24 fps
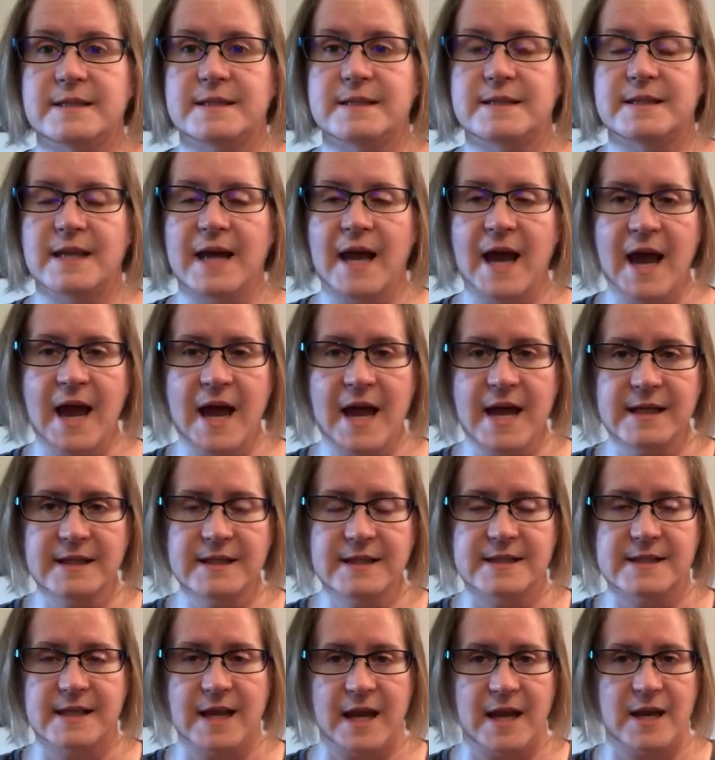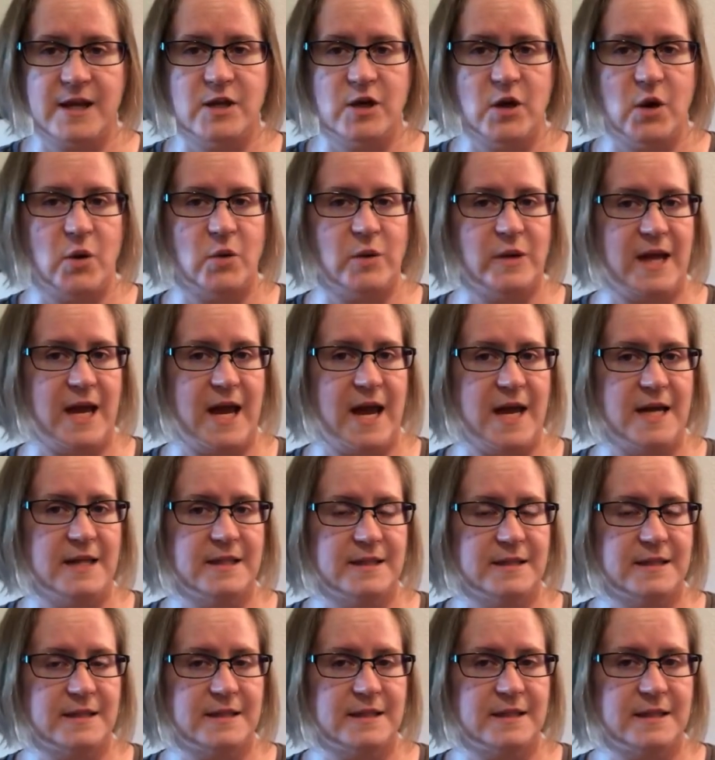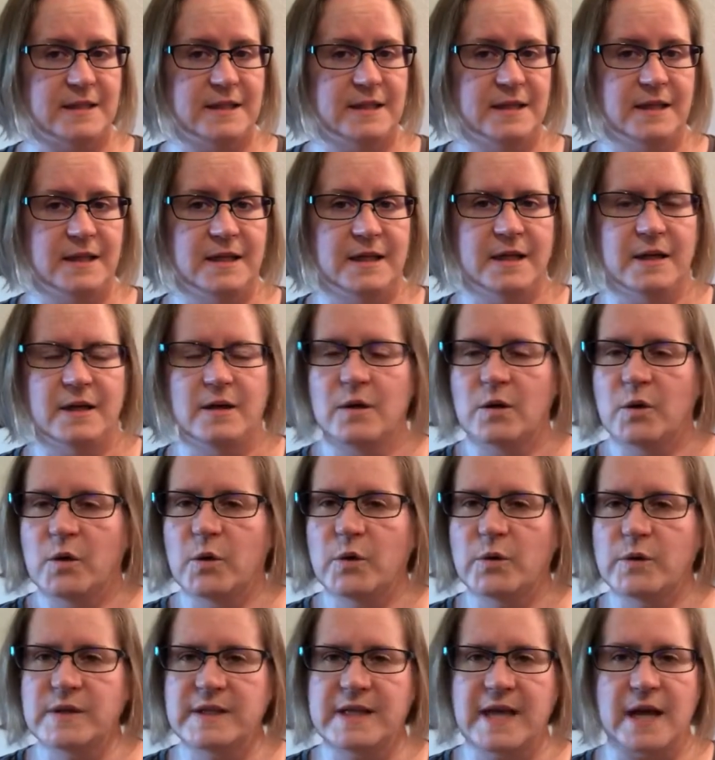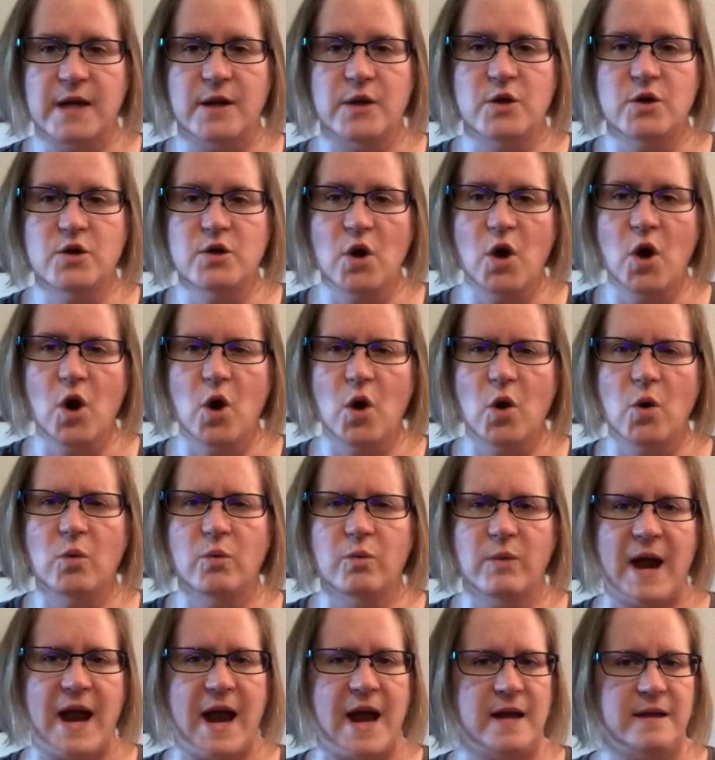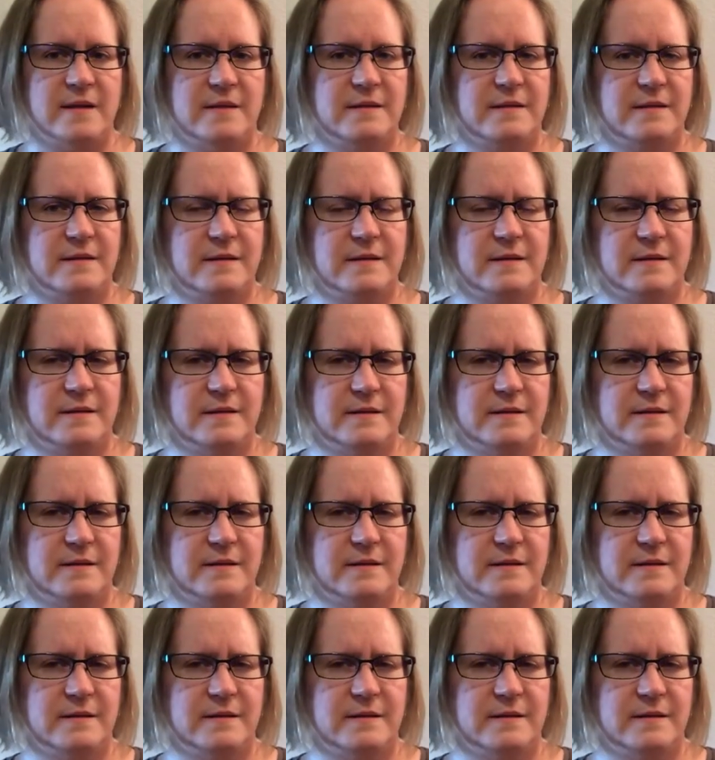Dad said no cats. Who said no rats?